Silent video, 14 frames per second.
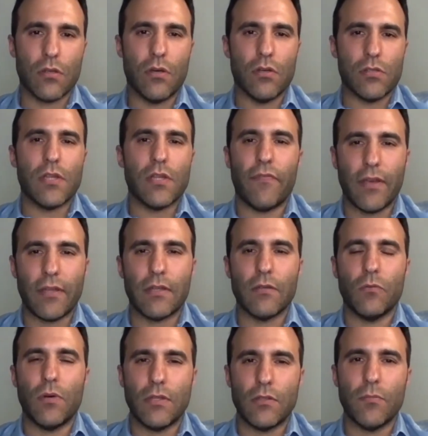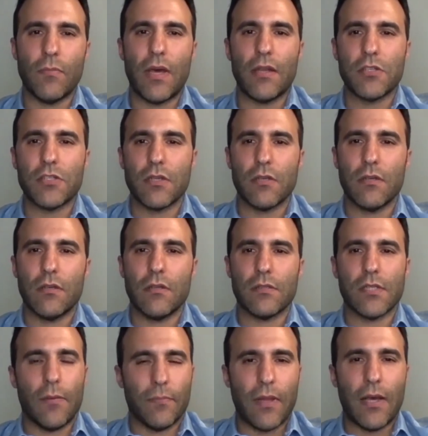cost-effective way to manage a
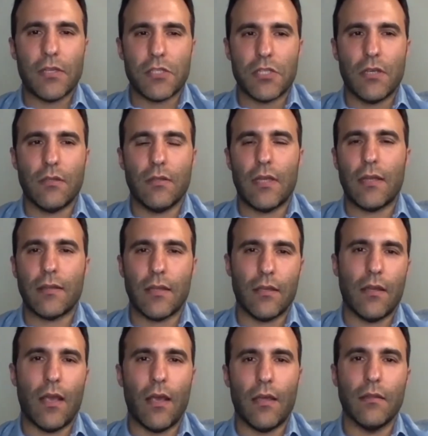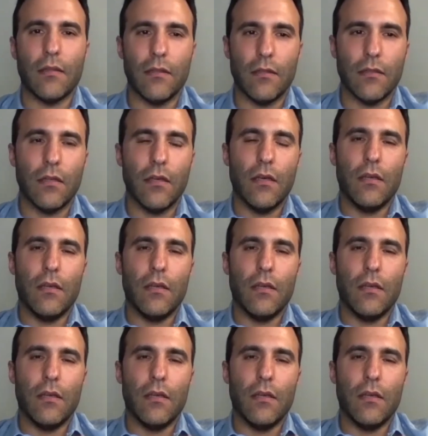supply chain that can handle